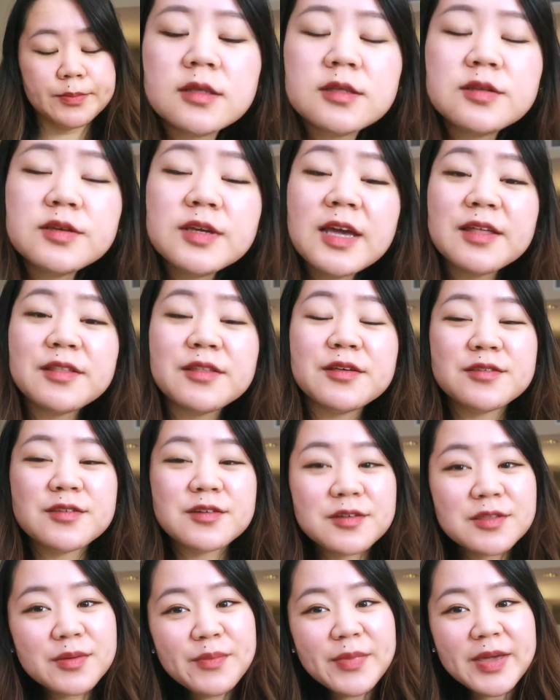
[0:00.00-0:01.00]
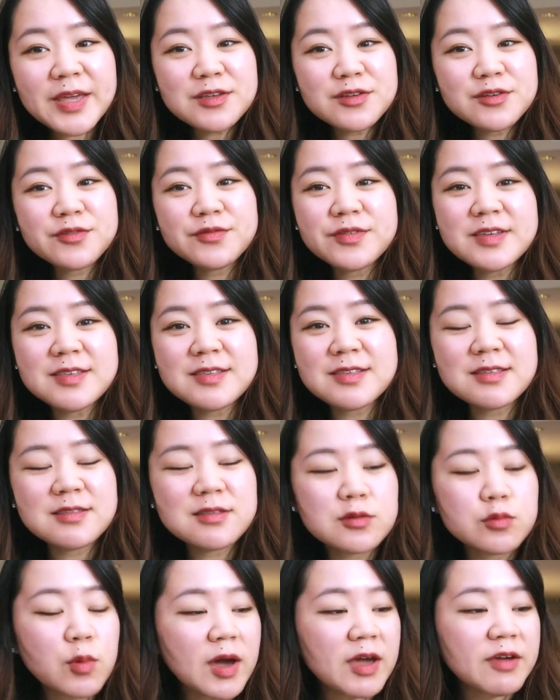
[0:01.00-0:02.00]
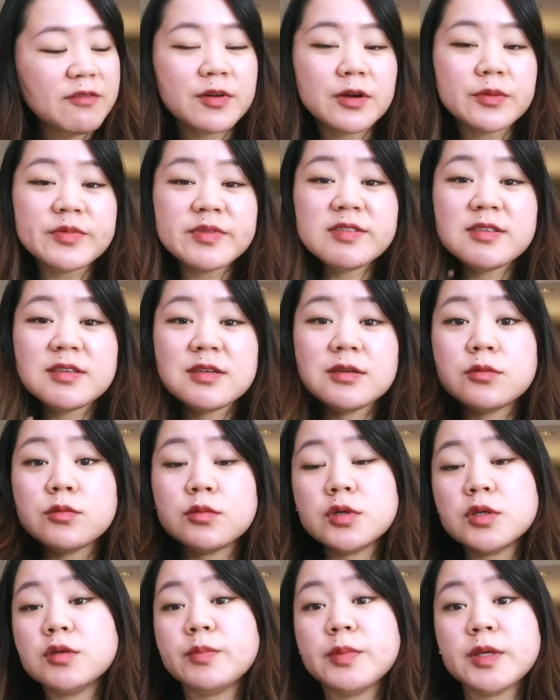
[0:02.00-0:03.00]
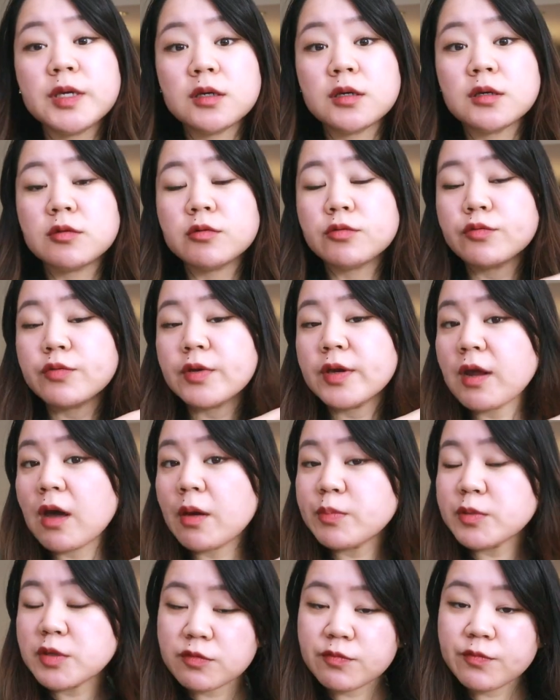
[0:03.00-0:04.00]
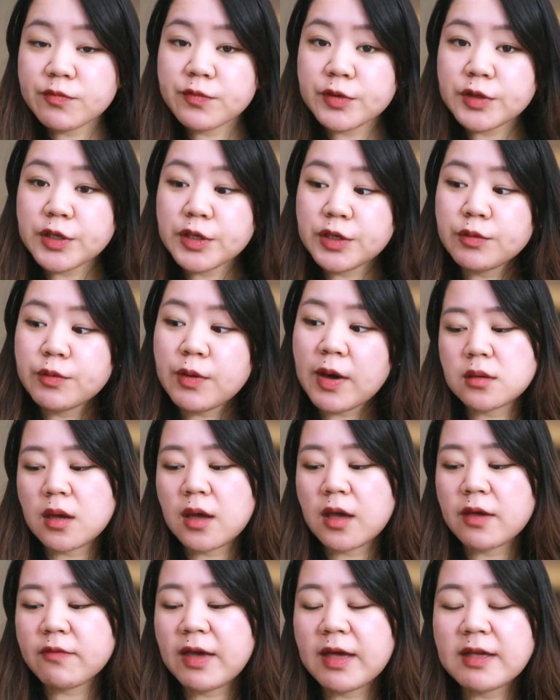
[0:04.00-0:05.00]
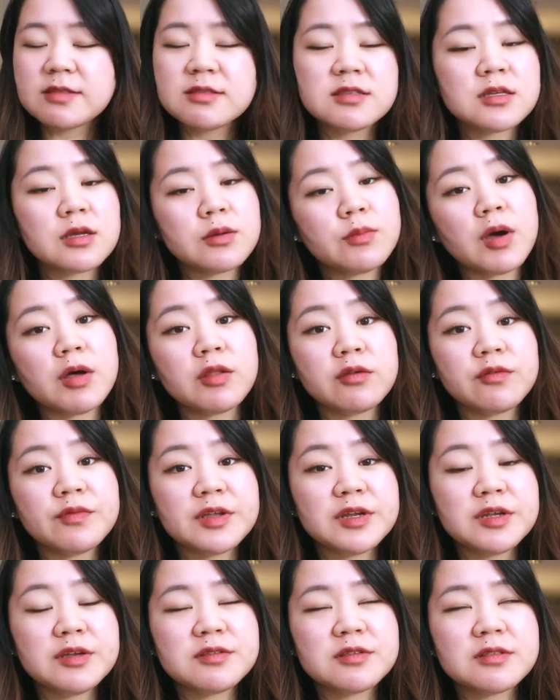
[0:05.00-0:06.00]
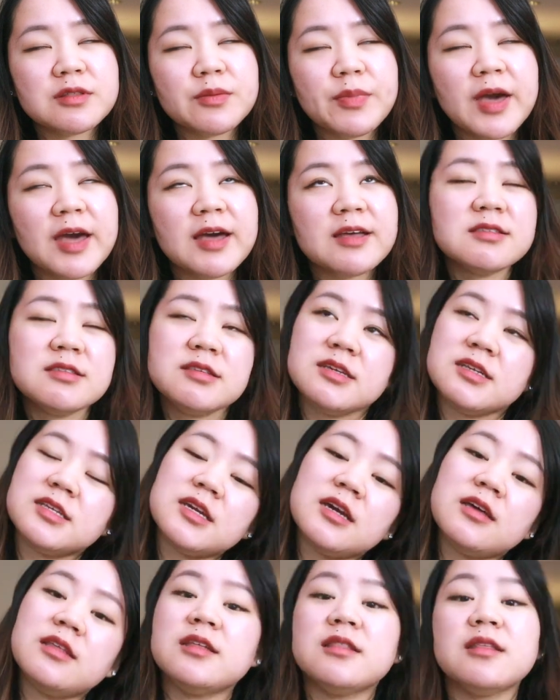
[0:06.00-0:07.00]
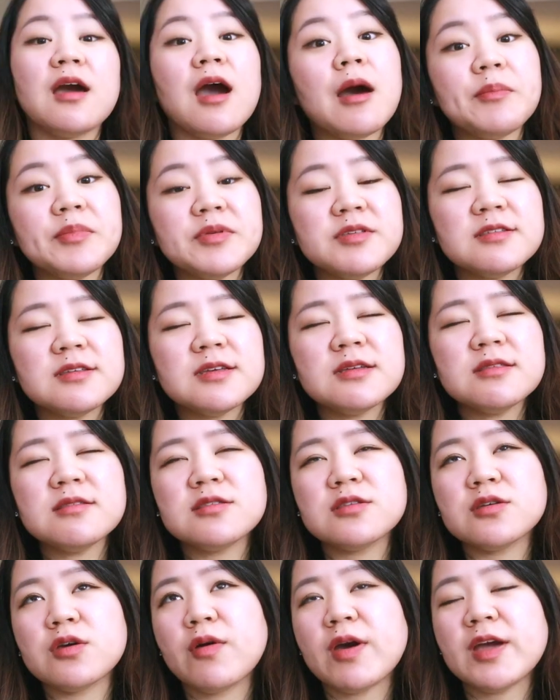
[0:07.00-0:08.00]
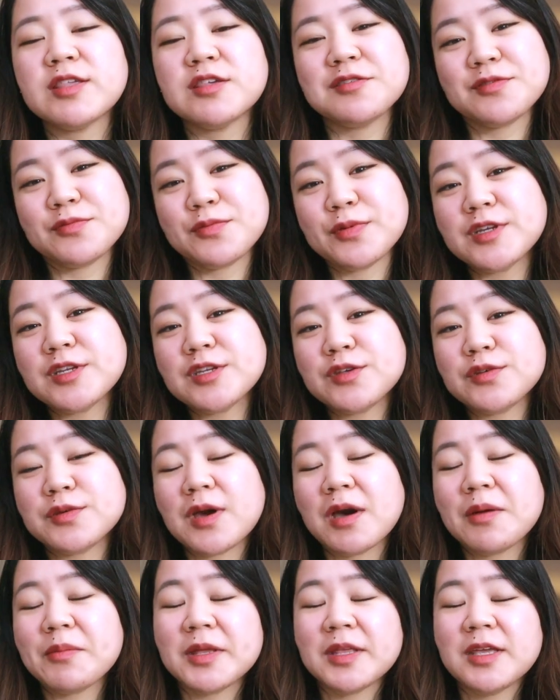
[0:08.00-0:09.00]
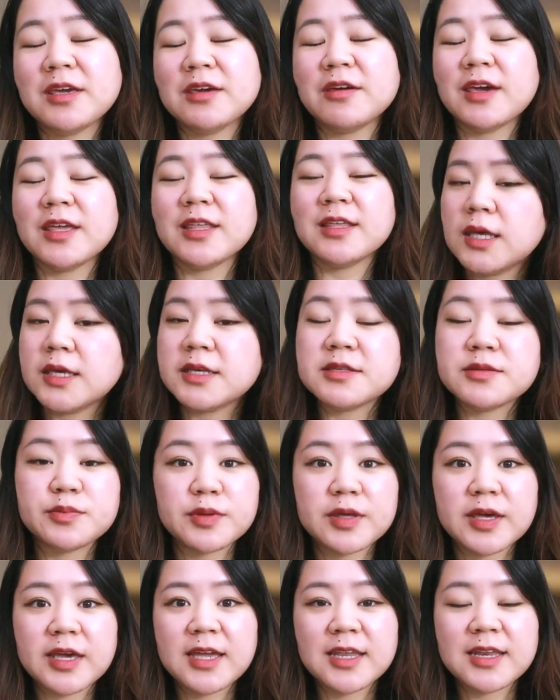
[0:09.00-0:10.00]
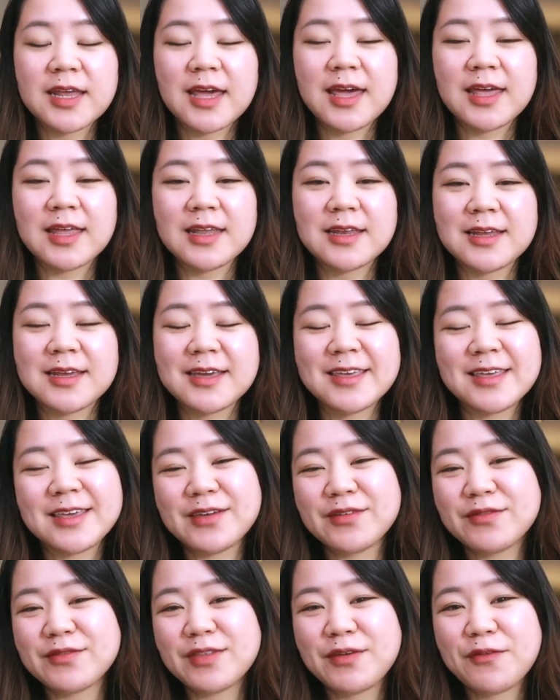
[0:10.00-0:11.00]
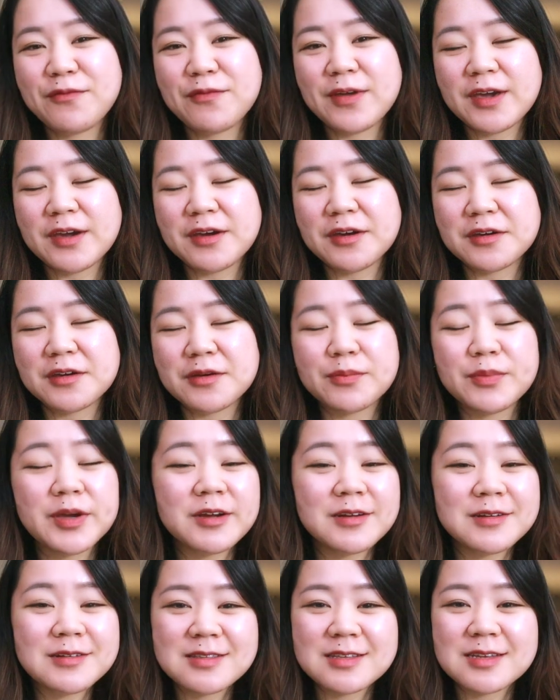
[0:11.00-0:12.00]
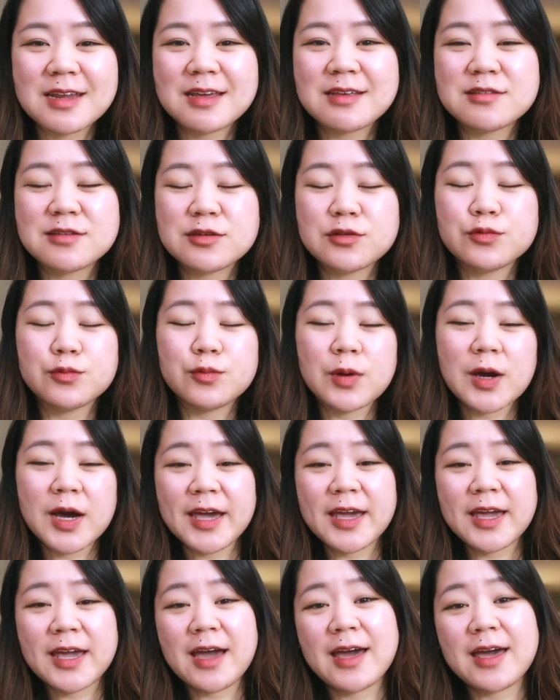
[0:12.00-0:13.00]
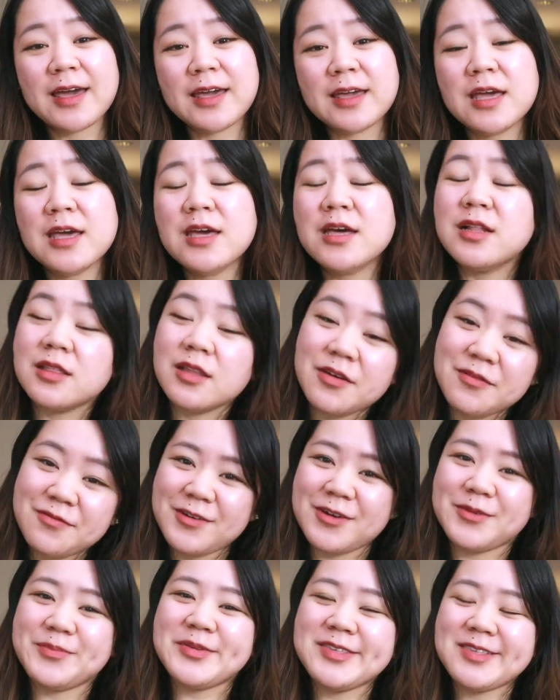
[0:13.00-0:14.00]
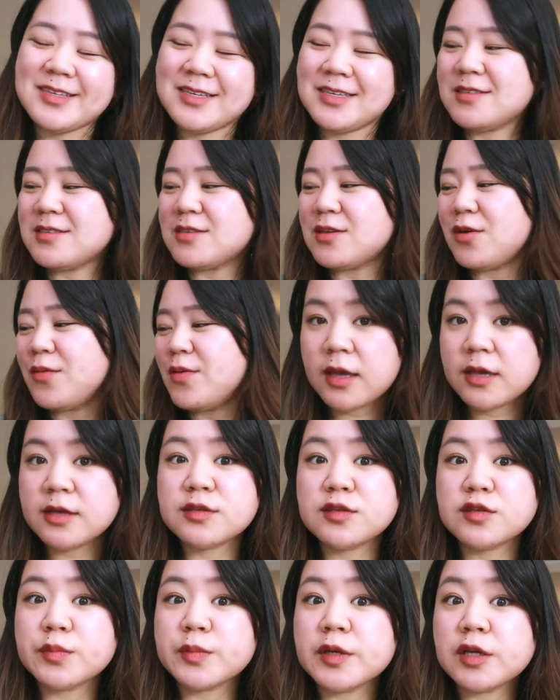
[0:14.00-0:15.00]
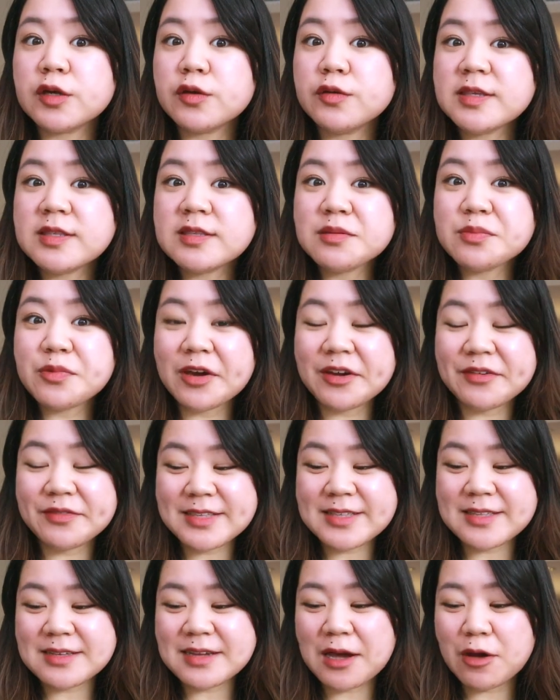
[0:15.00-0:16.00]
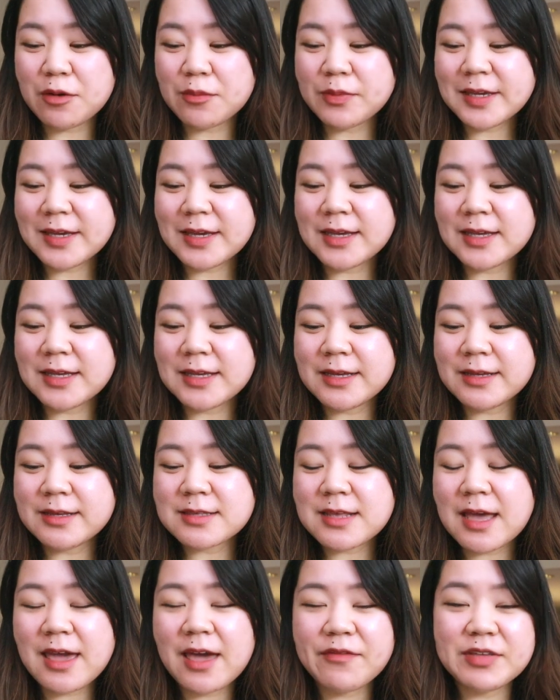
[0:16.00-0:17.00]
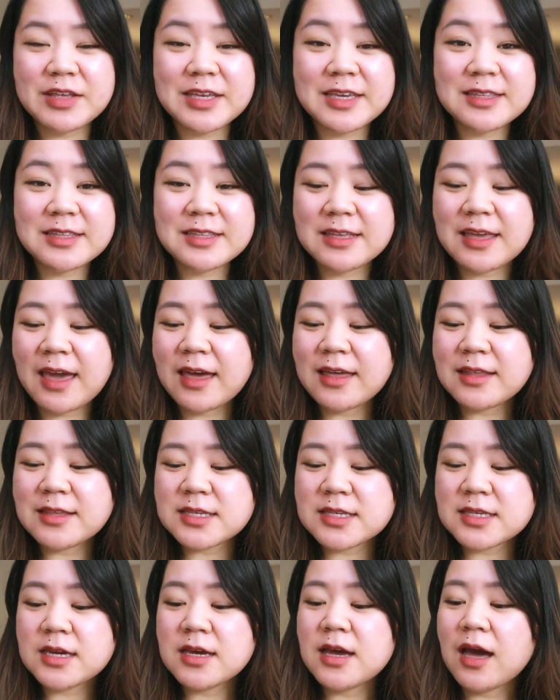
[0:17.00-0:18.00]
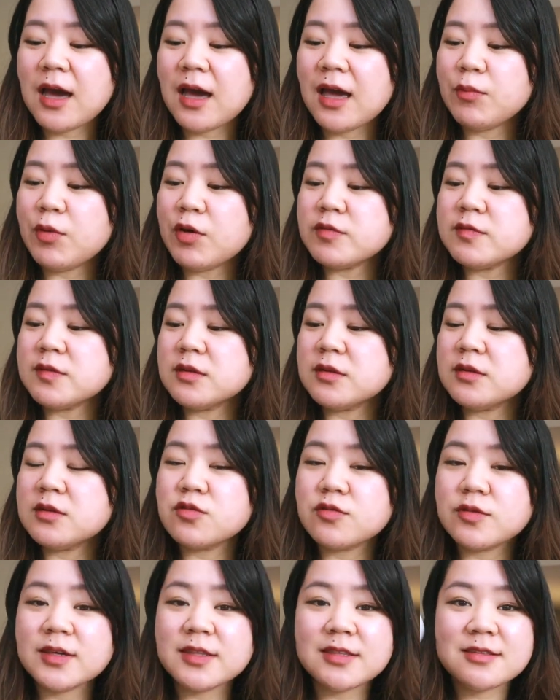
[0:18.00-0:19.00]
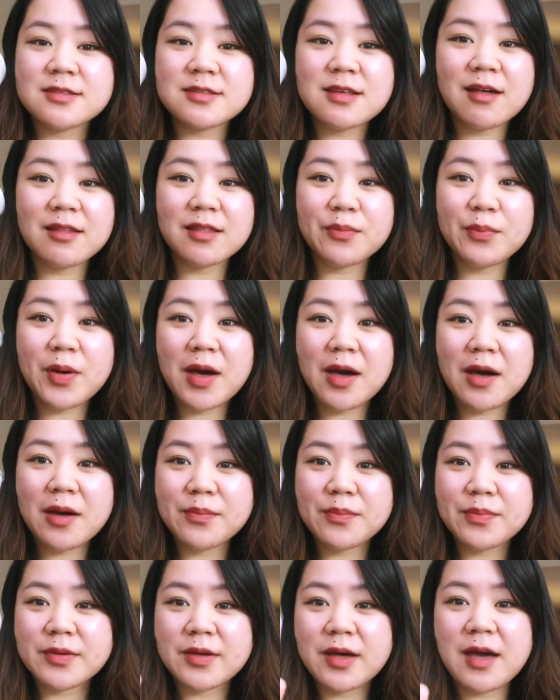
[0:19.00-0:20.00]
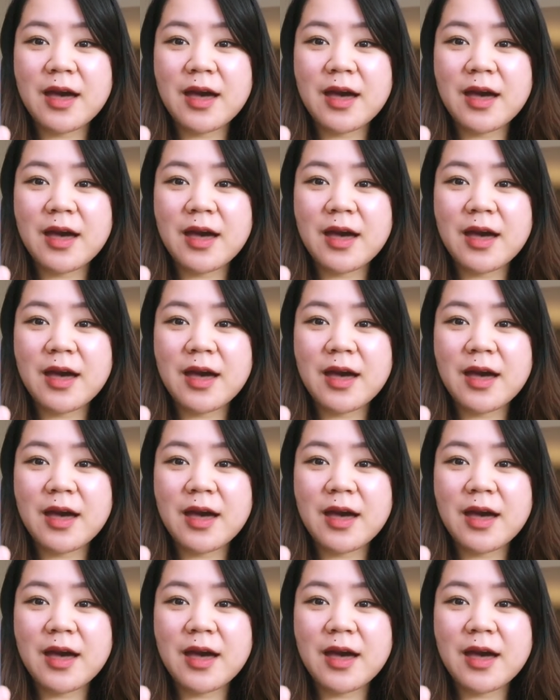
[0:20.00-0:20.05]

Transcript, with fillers: So yeah, those are the main two reasons why pharmacy could be a great option for you. I've had some other videos in the past detailing the opposite, so I just wanted to come on here and explain and give the fair comparison as to why I love pharmacy. So I'm gonna go eat some breakfast now because I haven't eaten yet. I'm also gonna drink this olipop.